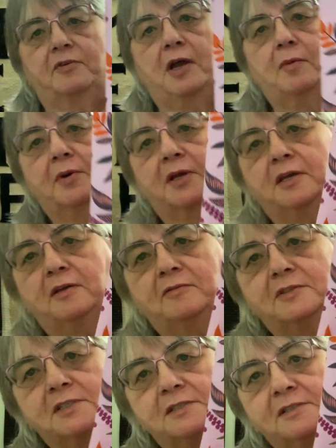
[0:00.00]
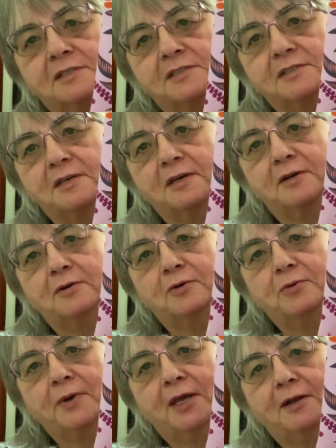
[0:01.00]
fabric in since I don't know
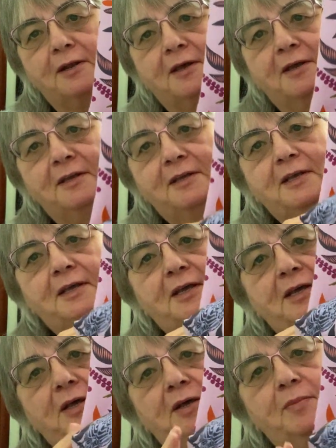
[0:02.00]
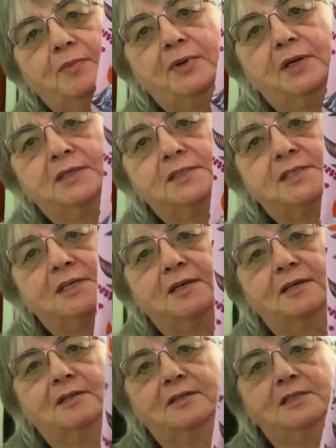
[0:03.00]
when. But
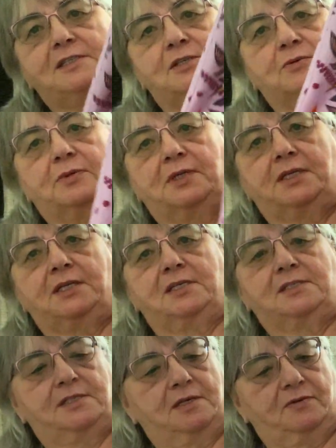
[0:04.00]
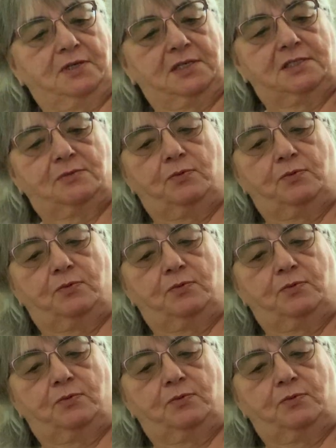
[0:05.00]
these are really nice. They have a nice